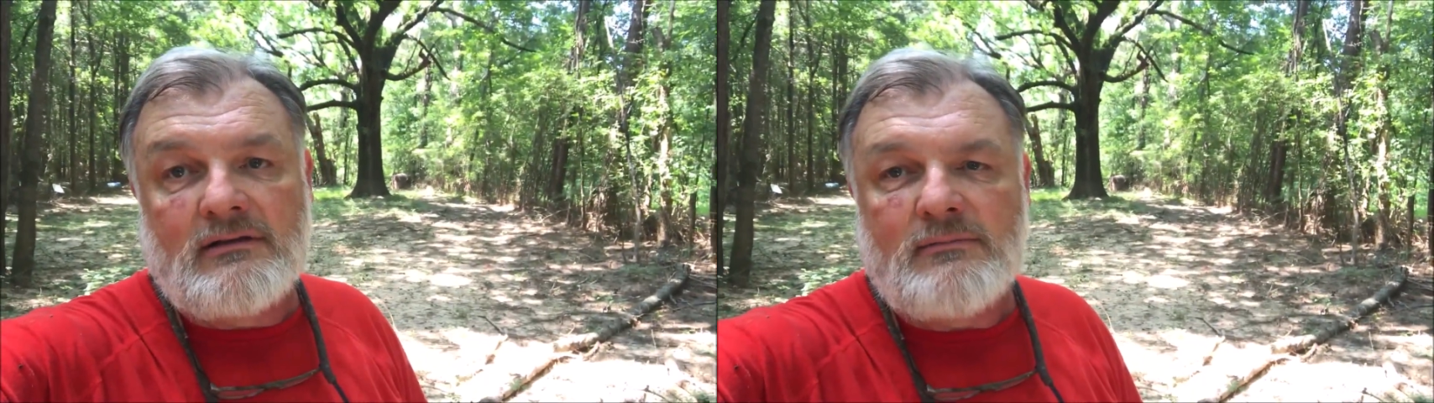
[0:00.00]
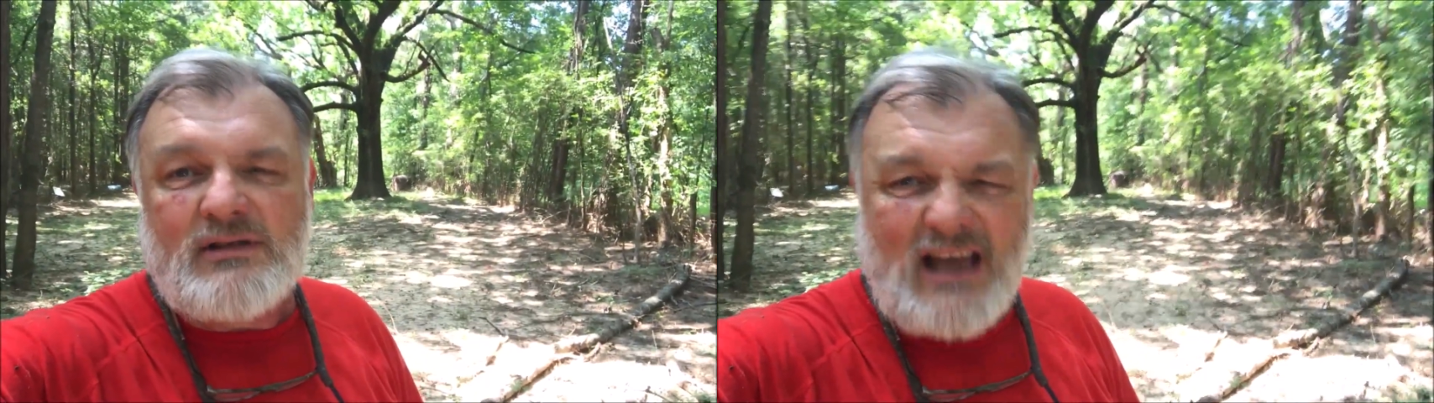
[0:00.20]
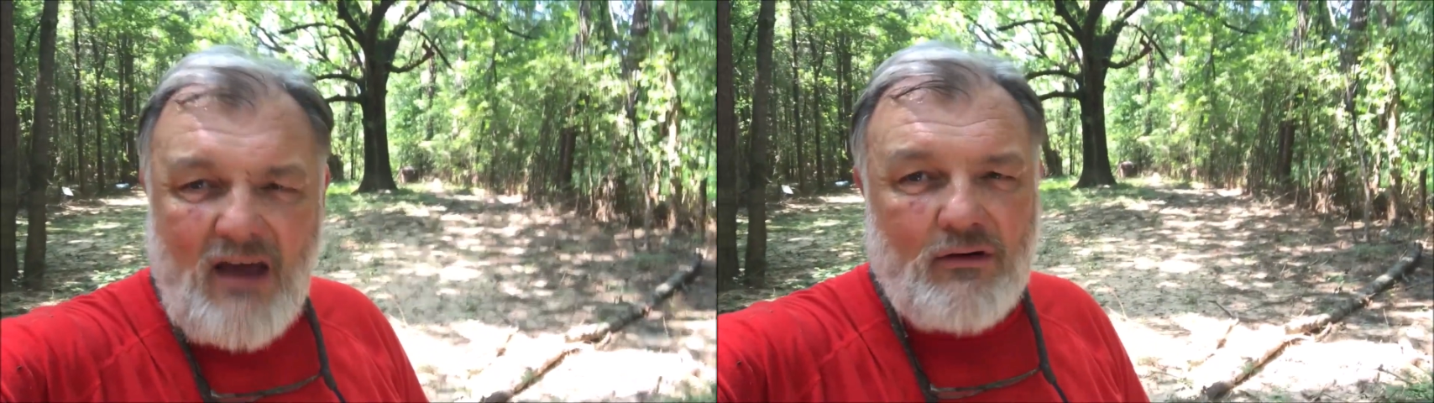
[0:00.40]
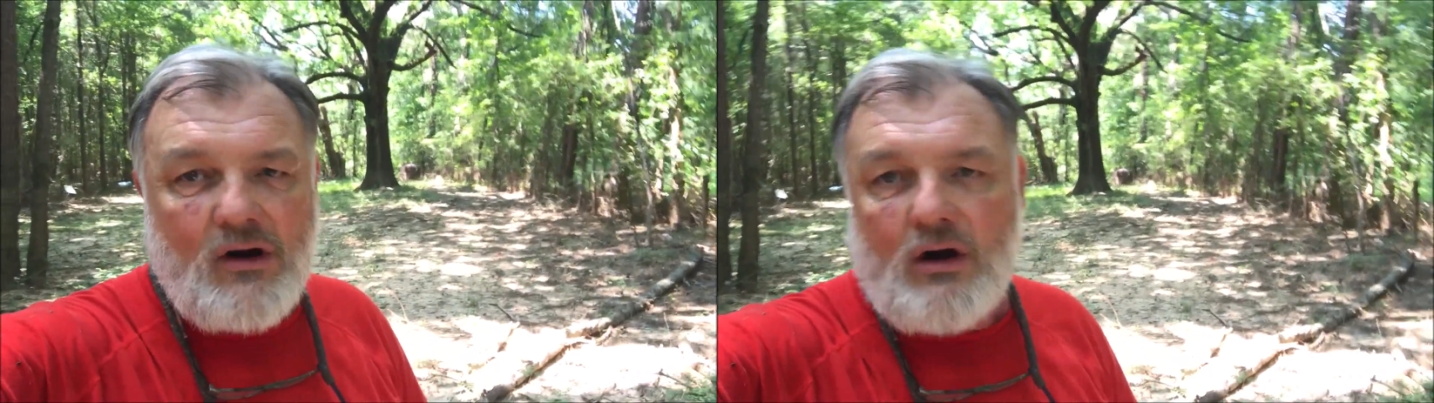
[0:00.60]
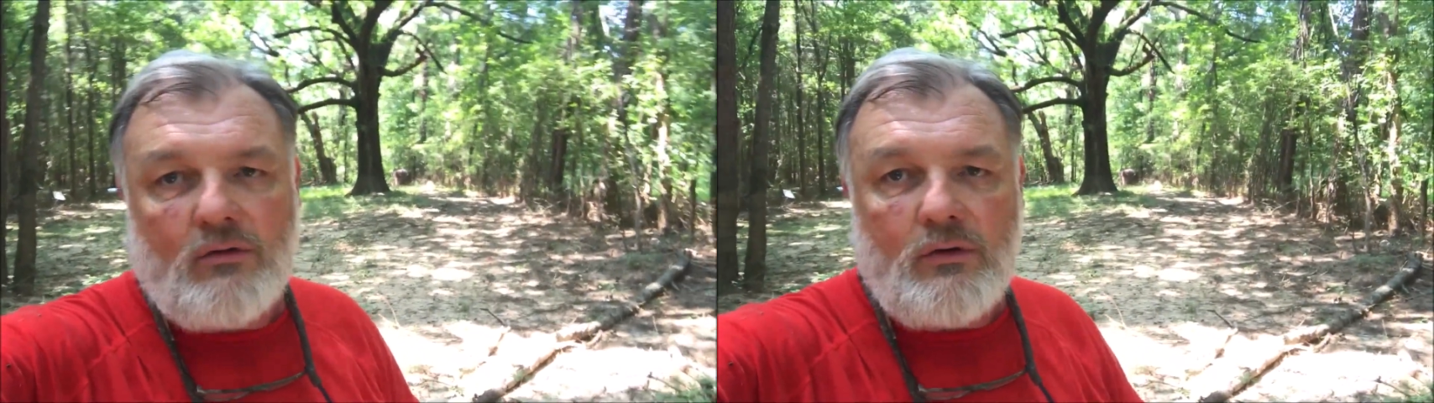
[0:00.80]
some scattered
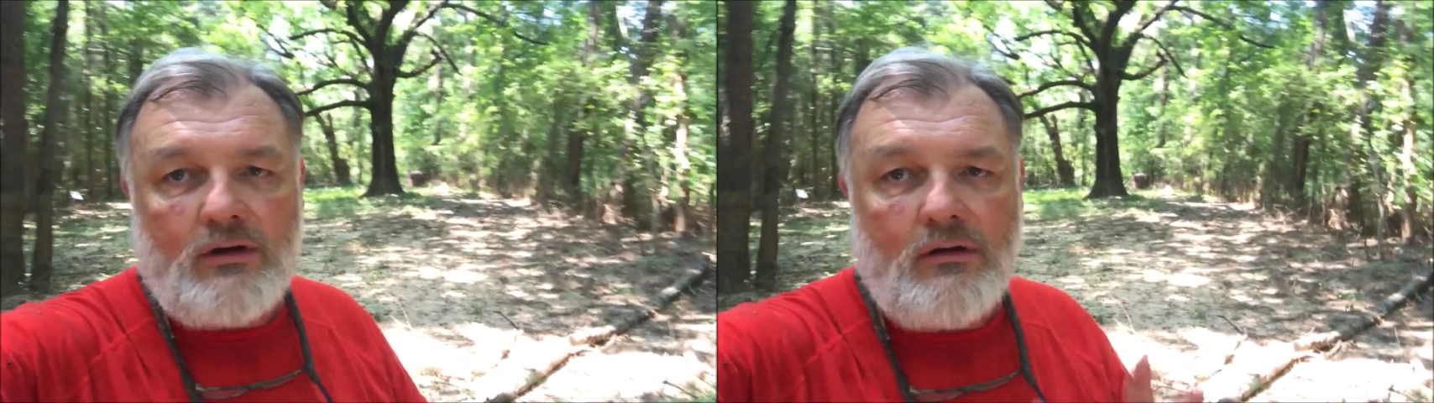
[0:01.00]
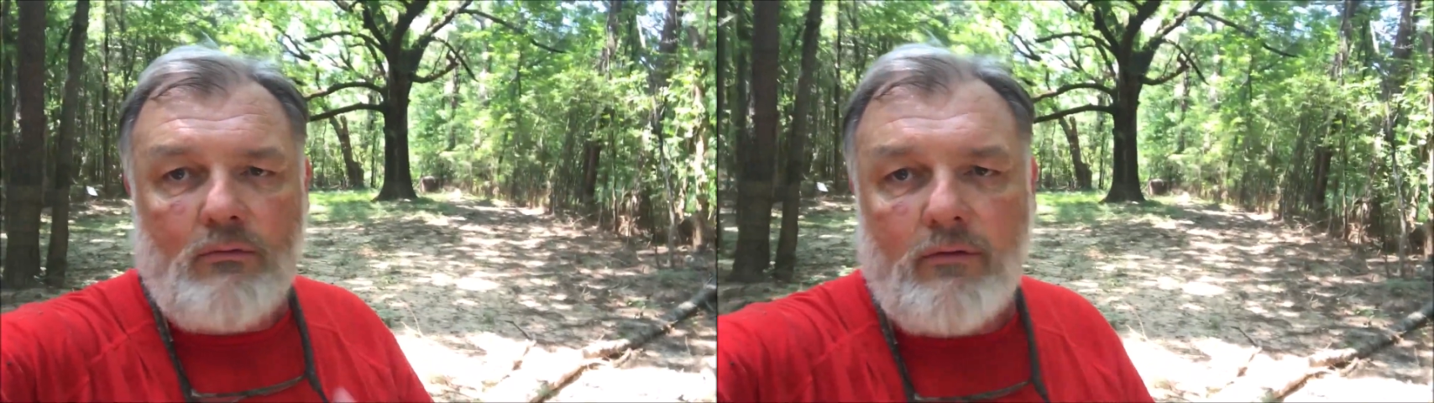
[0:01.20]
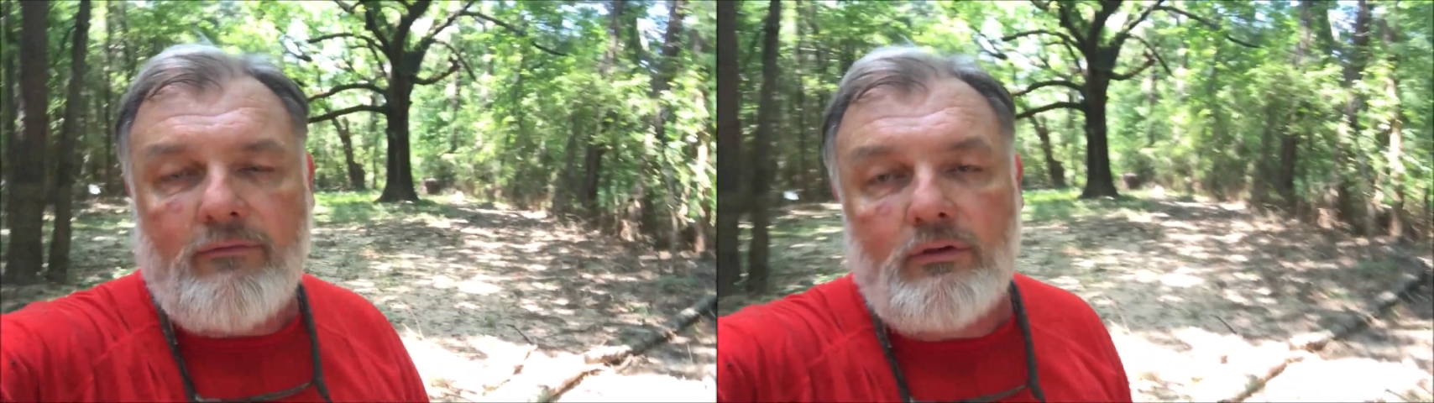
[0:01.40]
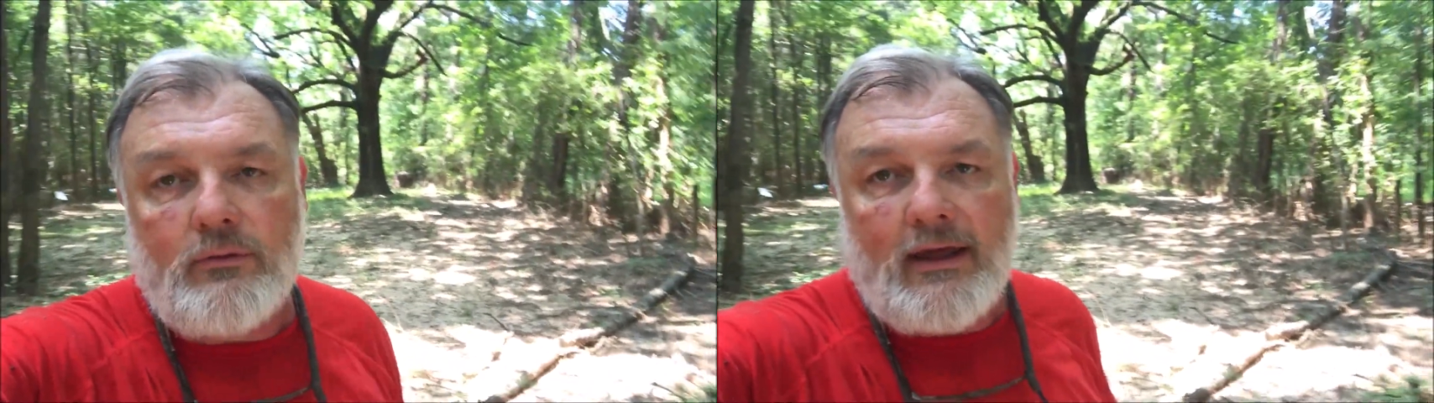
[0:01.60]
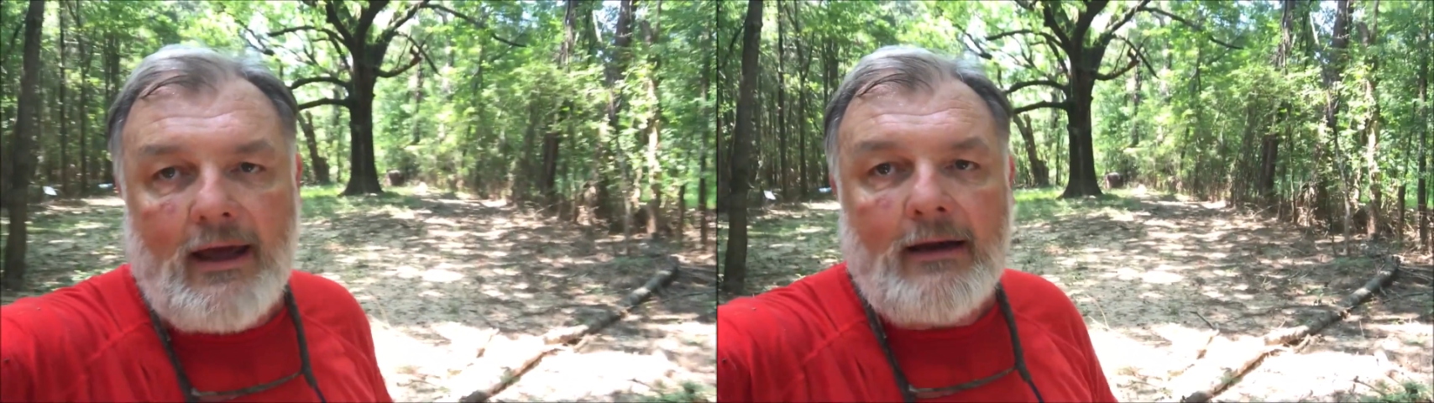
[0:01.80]
hardwood. You don't want to fool
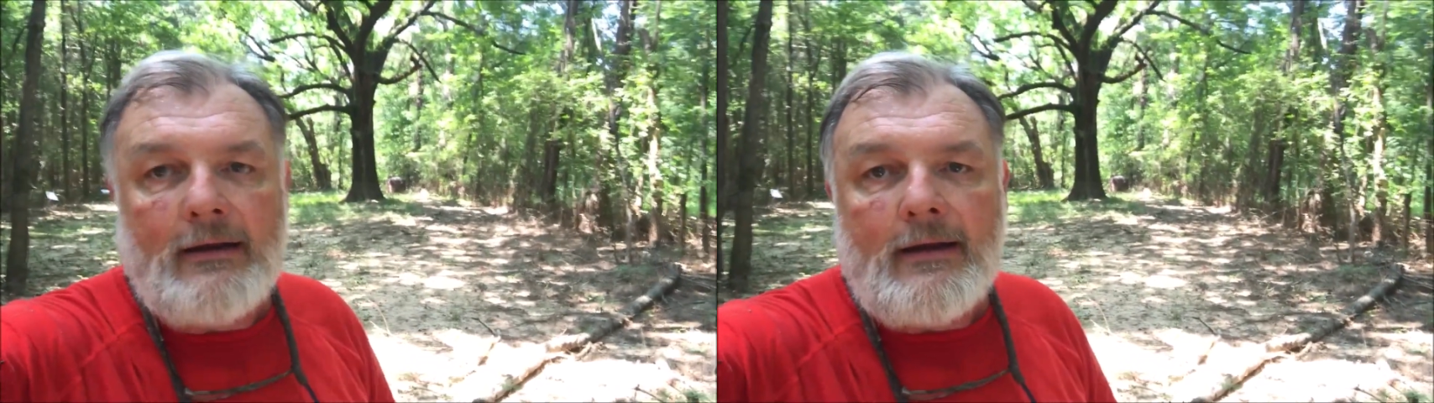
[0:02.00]
with that.